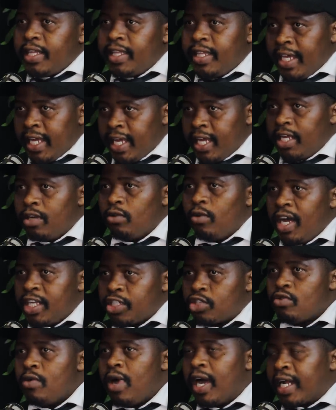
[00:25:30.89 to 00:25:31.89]
Then
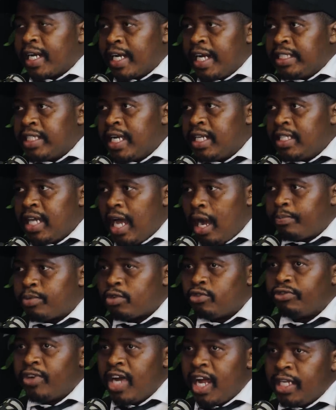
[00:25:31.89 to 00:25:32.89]
once you are granted the
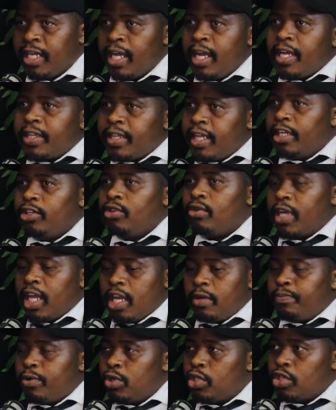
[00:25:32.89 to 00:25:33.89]
approval, then you
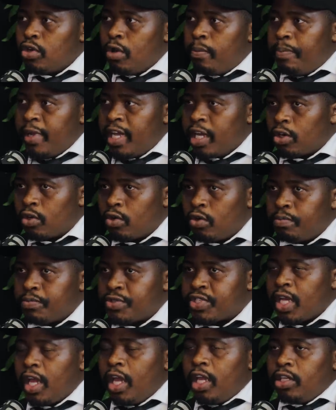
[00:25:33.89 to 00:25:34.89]
can put your big
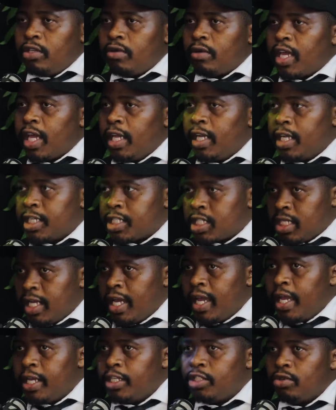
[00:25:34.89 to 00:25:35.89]
rooms, you can
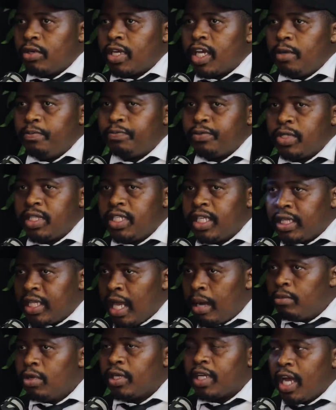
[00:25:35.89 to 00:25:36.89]
extend, you can put the
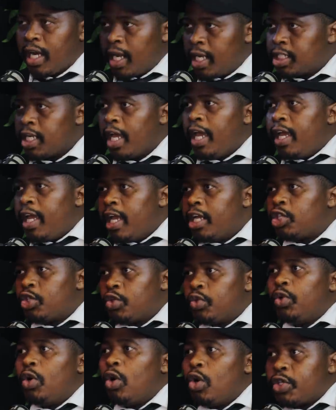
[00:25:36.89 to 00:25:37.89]
double garage
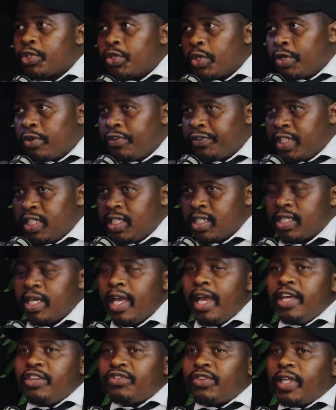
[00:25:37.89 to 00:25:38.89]
and do all sort of
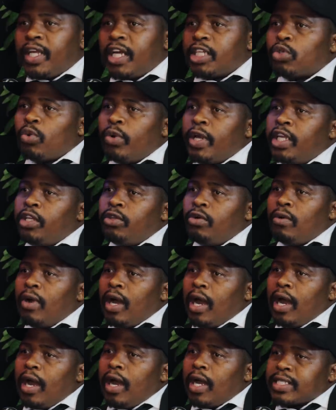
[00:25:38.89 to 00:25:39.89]
things. So that when you
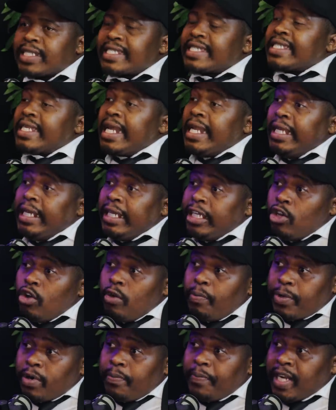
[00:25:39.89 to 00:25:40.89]
are selling
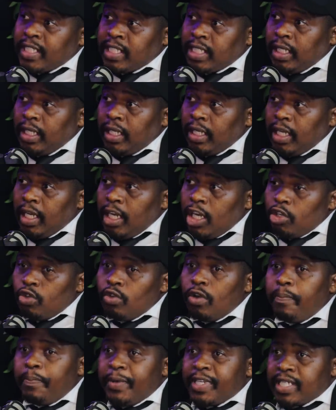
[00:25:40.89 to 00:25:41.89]
your property,
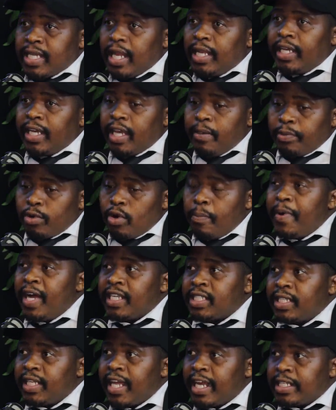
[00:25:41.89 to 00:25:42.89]
you'll be selling a
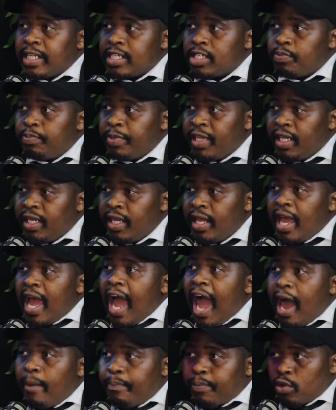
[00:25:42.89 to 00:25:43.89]
property that has been
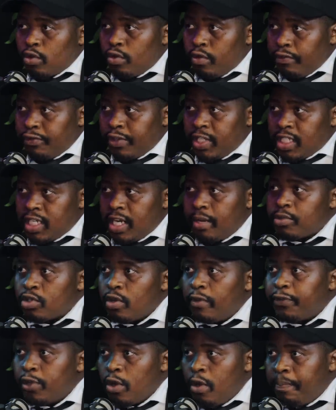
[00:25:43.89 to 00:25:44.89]
approved in
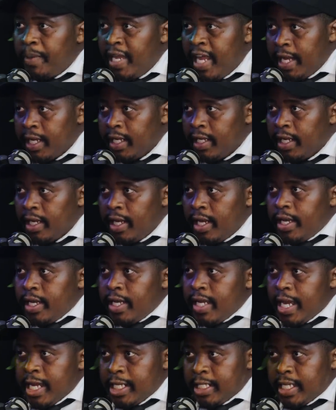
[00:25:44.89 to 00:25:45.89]
terms of your plan.
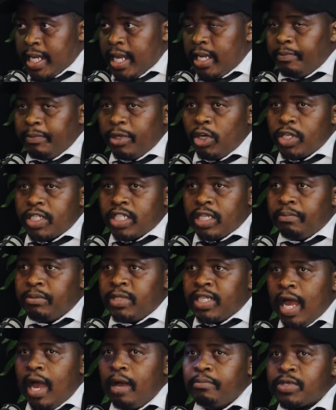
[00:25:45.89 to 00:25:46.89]
You understand? Because
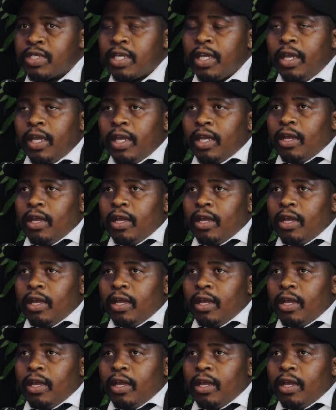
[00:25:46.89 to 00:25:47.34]
sometimes